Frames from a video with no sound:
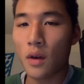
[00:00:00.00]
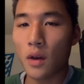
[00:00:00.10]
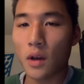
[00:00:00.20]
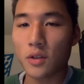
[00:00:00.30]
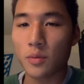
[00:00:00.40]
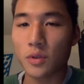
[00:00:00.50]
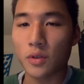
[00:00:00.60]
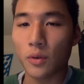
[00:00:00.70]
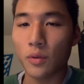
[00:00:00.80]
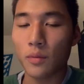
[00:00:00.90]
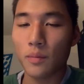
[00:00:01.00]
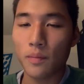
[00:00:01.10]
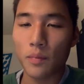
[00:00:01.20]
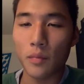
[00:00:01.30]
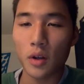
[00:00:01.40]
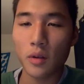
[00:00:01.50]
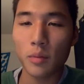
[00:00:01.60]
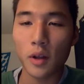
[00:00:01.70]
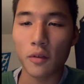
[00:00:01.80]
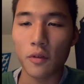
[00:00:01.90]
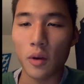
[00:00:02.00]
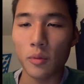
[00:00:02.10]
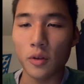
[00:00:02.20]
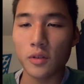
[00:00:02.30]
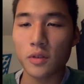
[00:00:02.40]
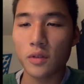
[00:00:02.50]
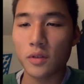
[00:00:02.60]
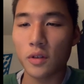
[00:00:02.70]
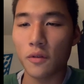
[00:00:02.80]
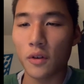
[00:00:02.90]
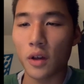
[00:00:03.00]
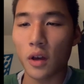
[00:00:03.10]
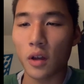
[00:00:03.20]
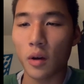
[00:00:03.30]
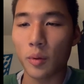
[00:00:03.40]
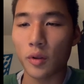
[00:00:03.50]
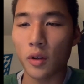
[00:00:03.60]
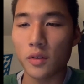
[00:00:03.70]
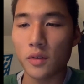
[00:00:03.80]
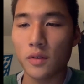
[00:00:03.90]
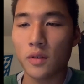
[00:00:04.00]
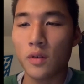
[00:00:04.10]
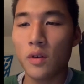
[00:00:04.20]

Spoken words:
As a result, many black families suffered economic losses,